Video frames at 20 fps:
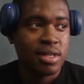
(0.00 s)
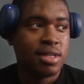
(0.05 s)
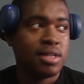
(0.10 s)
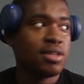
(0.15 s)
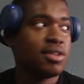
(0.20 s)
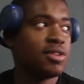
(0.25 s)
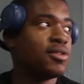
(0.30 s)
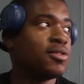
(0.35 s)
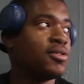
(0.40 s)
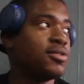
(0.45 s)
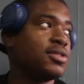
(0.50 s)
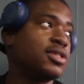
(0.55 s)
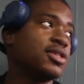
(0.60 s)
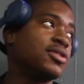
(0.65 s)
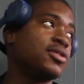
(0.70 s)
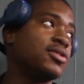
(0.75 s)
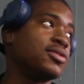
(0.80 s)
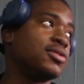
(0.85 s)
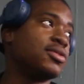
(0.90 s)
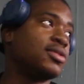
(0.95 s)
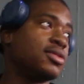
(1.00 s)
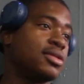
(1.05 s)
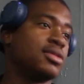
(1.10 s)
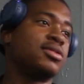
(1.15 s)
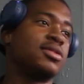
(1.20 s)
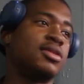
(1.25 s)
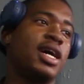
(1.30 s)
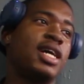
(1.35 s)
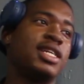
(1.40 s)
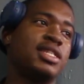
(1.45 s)
You know, so
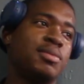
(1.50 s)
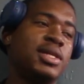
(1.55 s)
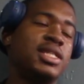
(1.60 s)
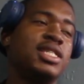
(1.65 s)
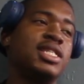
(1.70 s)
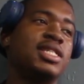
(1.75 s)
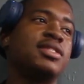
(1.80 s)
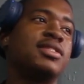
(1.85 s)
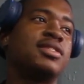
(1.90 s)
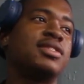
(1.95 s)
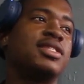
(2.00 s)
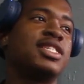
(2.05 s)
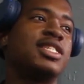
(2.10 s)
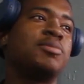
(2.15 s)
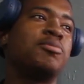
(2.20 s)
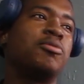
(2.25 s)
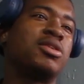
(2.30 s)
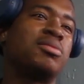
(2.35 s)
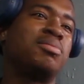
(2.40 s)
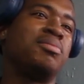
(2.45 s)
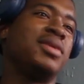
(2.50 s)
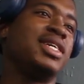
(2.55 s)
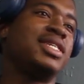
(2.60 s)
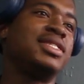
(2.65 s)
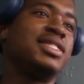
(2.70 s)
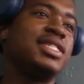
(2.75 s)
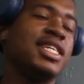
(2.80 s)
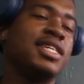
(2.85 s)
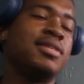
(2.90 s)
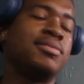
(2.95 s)
as much as this sport may
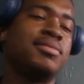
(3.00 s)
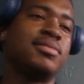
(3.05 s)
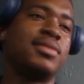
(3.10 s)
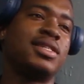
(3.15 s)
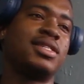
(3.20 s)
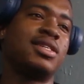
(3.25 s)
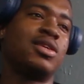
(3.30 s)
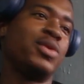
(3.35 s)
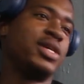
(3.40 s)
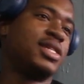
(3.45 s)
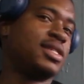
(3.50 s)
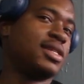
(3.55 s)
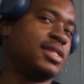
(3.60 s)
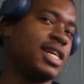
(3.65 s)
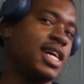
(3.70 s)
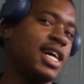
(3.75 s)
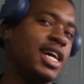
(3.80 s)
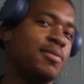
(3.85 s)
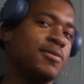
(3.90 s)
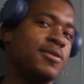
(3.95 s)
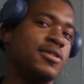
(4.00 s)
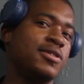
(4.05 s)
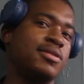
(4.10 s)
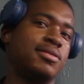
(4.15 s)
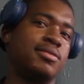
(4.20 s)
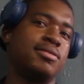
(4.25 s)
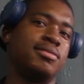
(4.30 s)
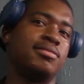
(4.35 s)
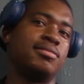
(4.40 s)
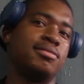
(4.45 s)
seem as a waste of time or
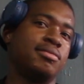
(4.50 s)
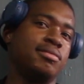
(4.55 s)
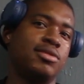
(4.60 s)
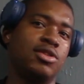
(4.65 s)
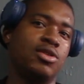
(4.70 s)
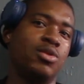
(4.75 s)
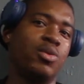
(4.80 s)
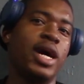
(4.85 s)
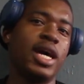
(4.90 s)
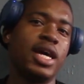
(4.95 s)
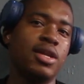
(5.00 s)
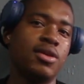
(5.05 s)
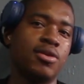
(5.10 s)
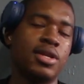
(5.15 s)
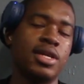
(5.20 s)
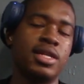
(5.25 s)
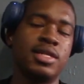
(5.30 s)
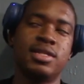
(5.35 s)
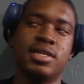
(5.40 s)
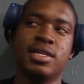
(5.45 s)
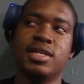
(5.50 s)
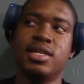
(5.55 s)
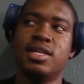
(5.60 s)
why are you doing that,